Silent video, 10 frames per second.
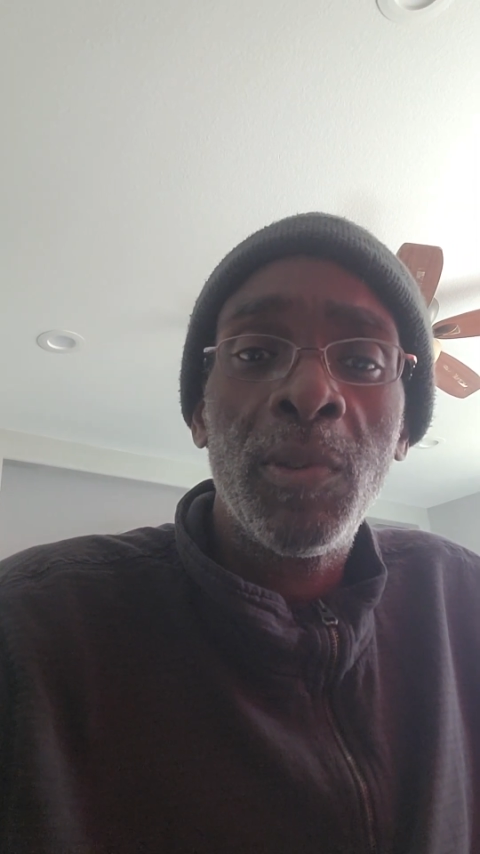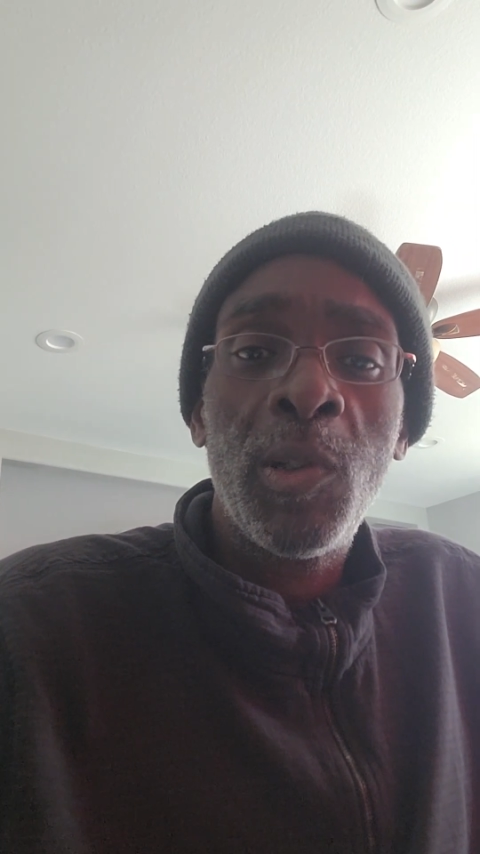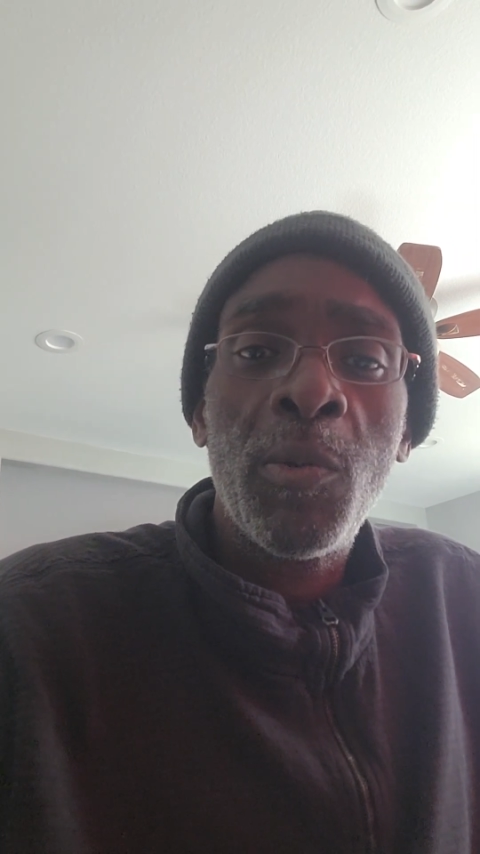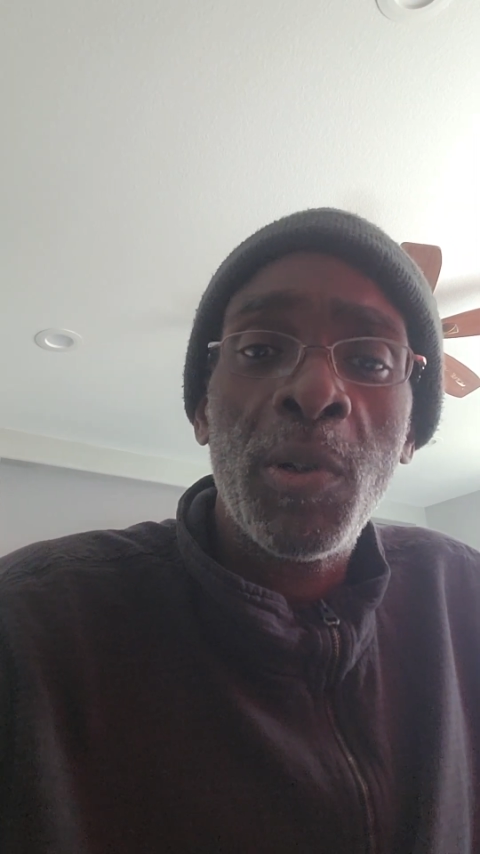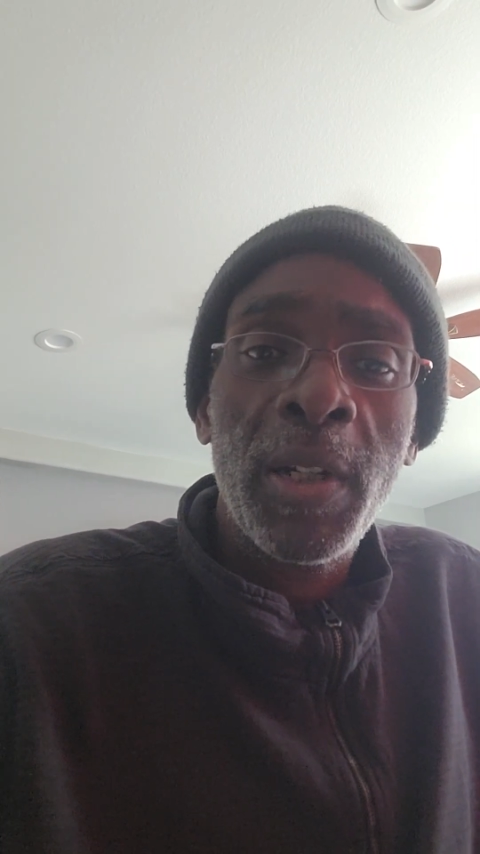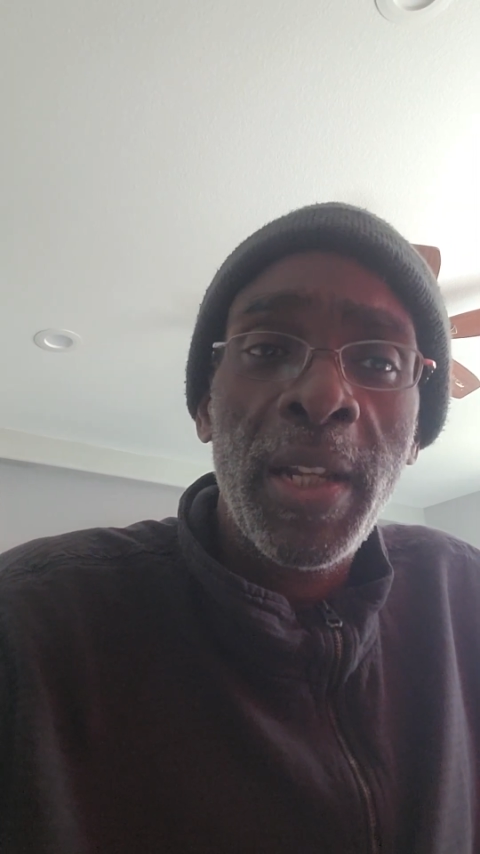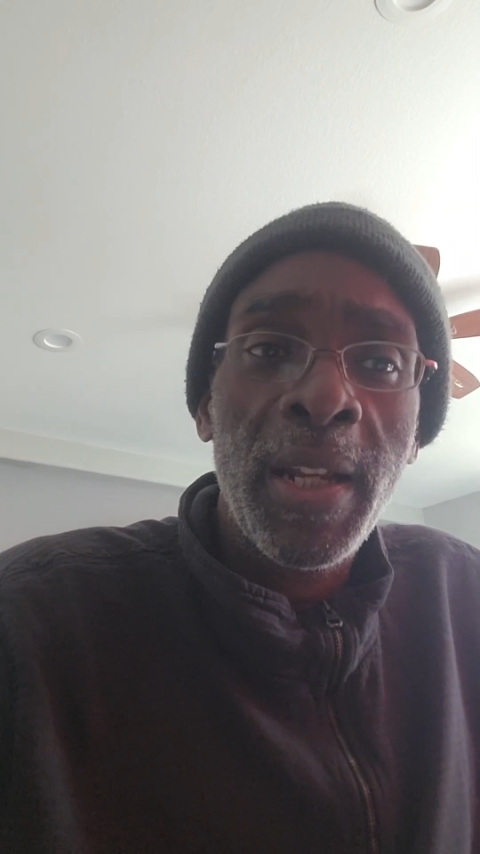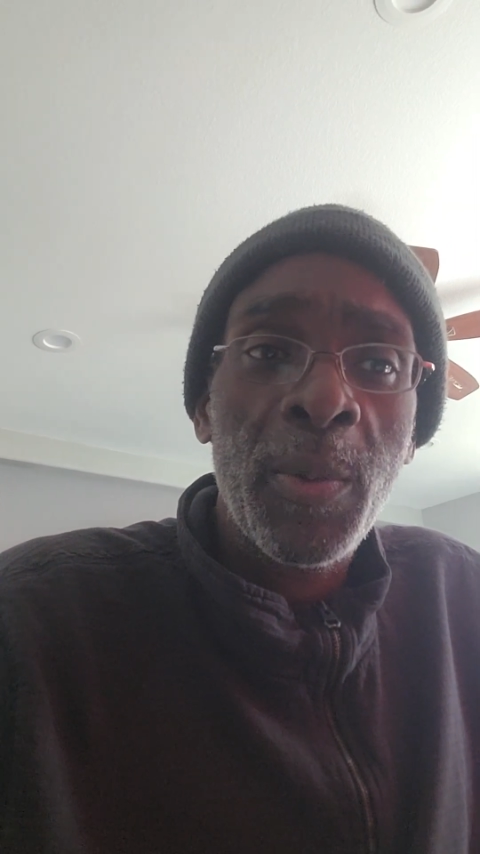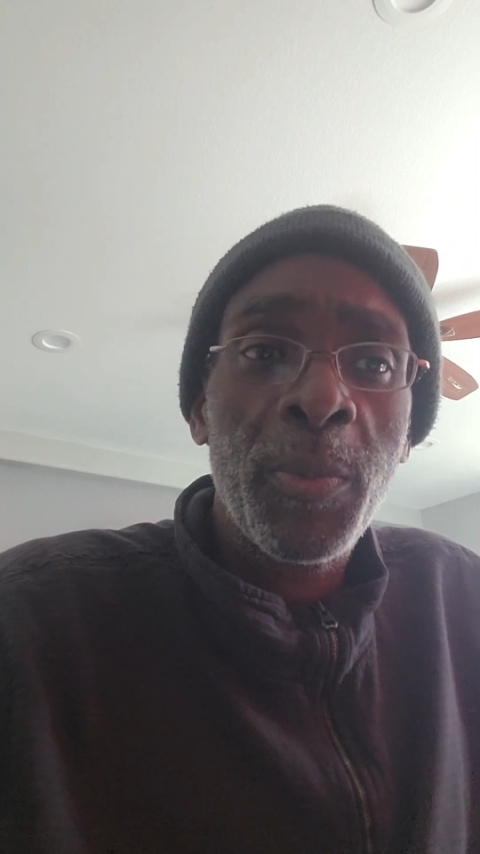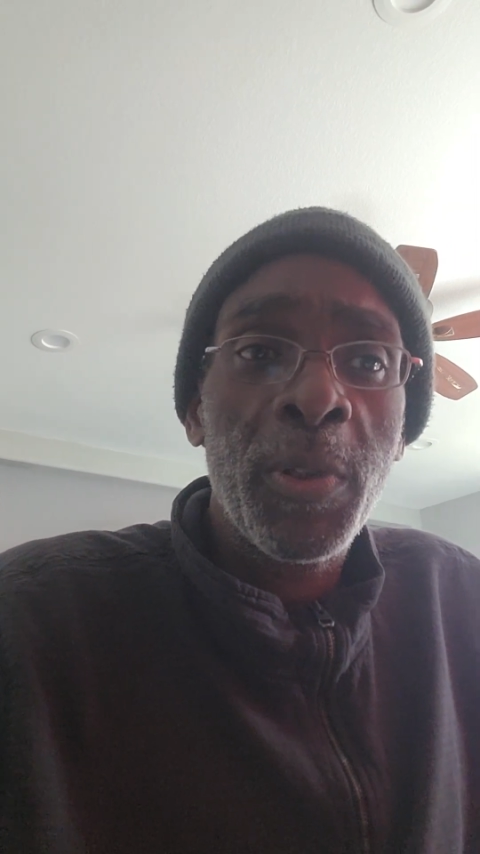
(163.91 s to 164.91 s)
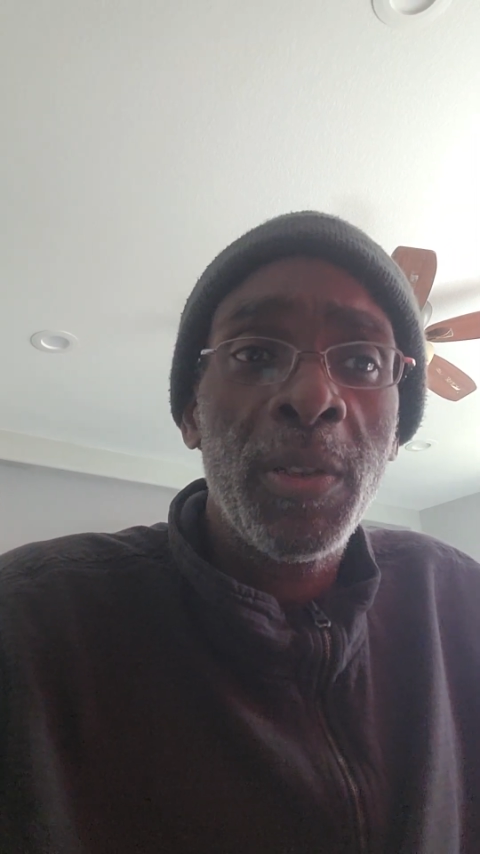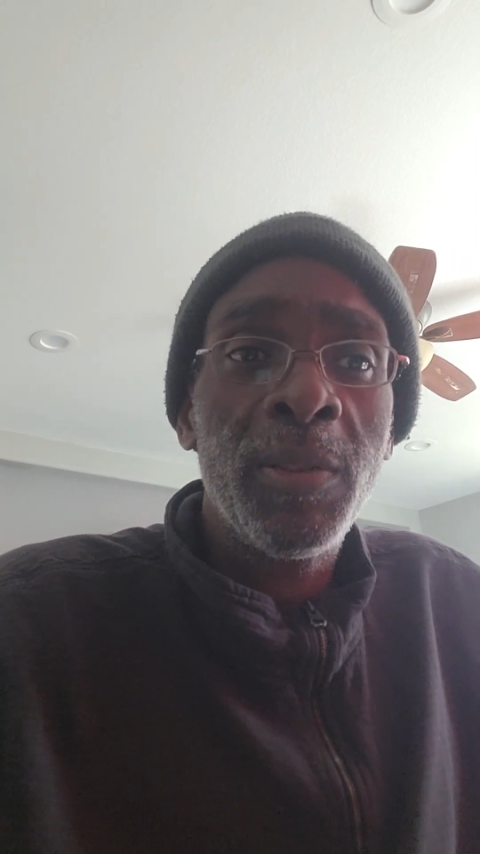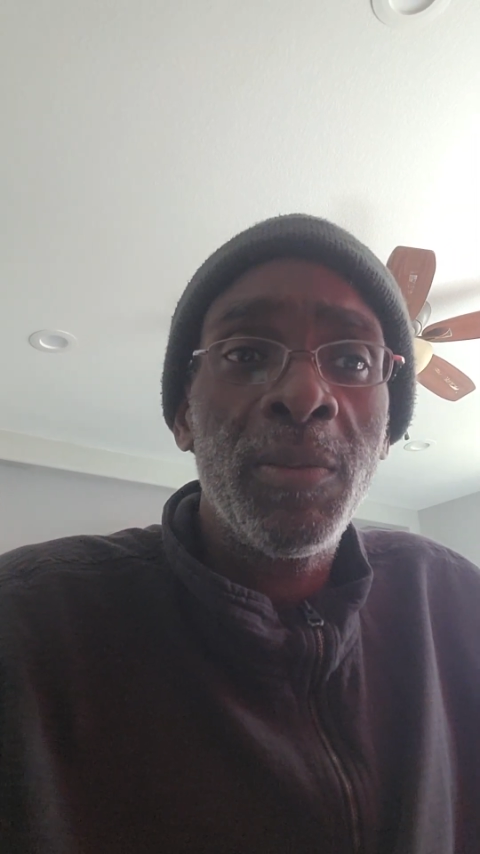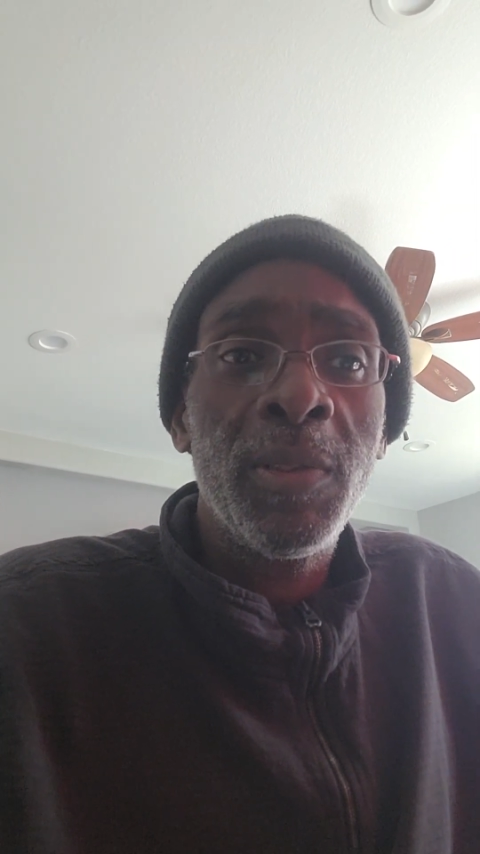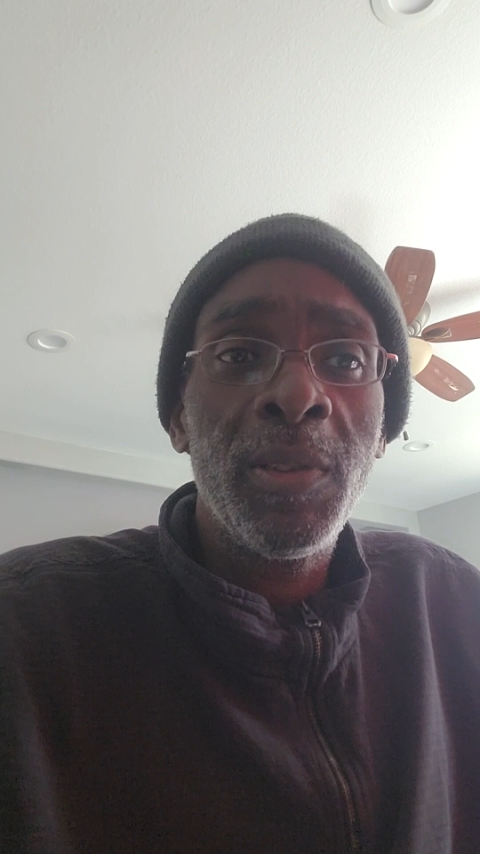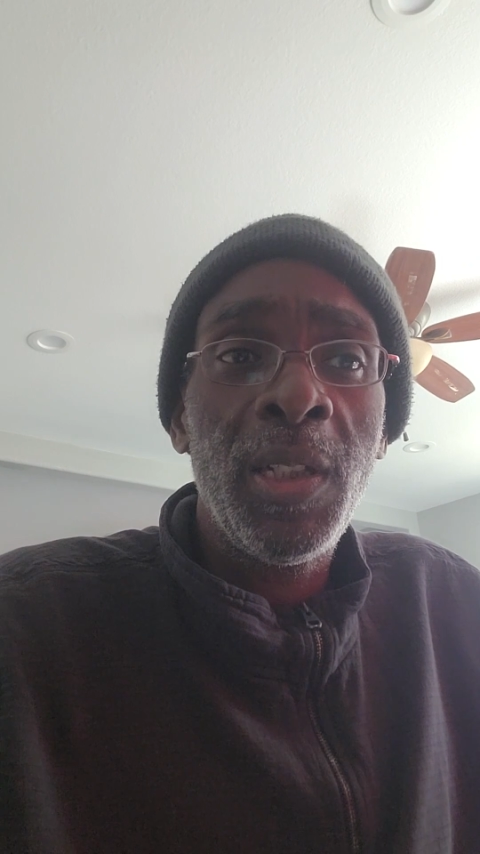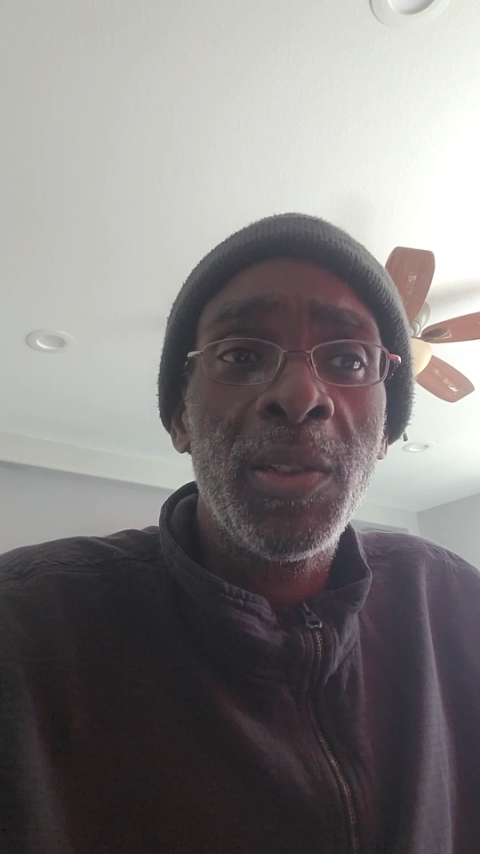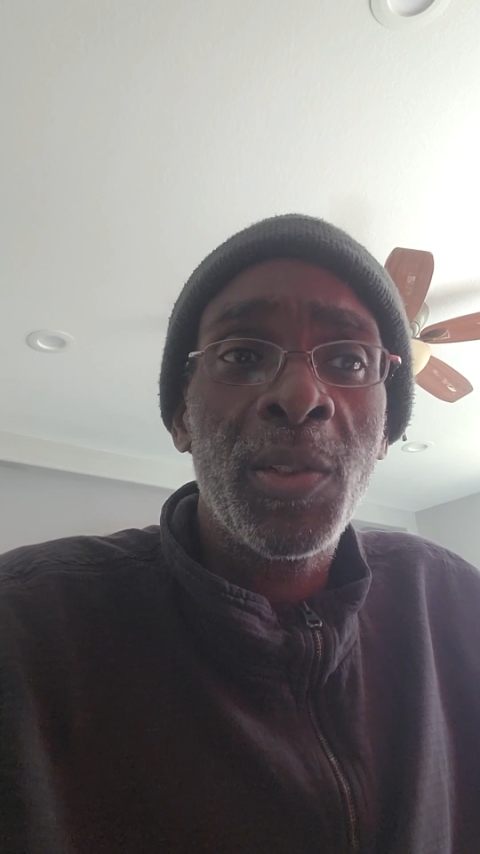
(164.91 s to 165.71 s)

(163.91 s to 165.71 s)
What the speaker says: go on camera and